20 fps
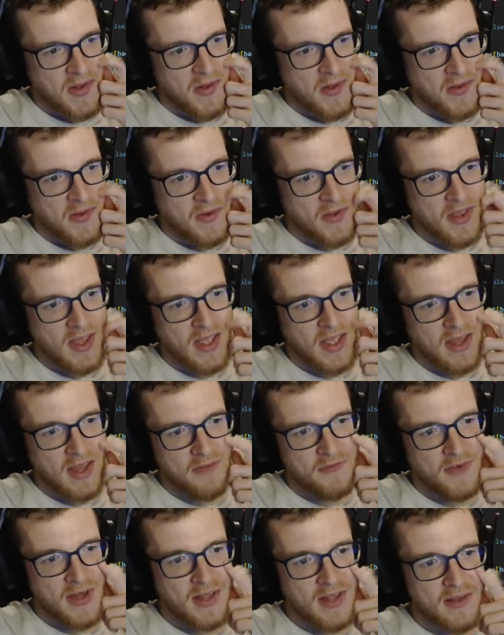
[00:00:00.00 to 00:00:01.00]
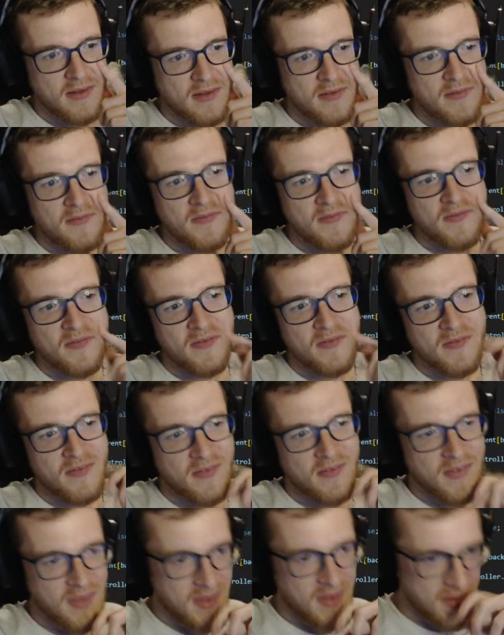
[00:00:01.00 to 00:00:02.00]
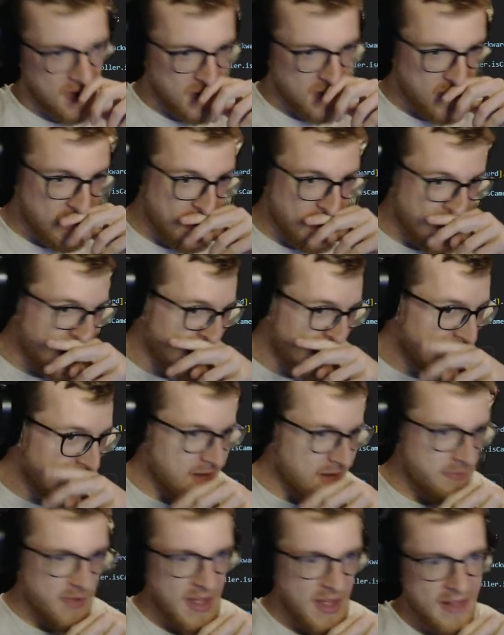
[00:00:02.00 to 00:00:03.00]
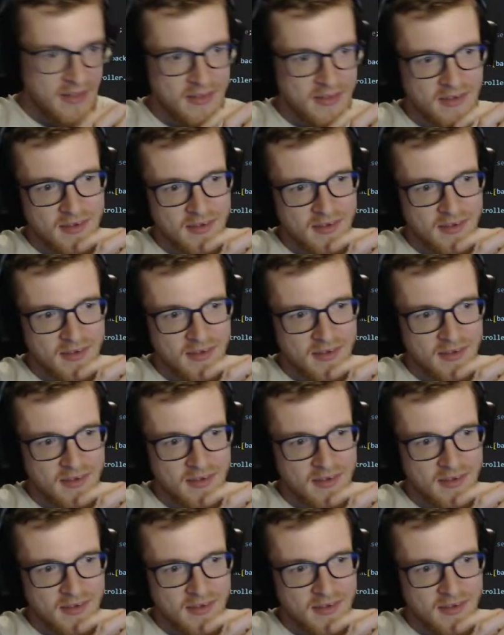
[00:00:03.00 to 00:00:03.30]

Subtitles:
Okay, have fun. See you later, Vent.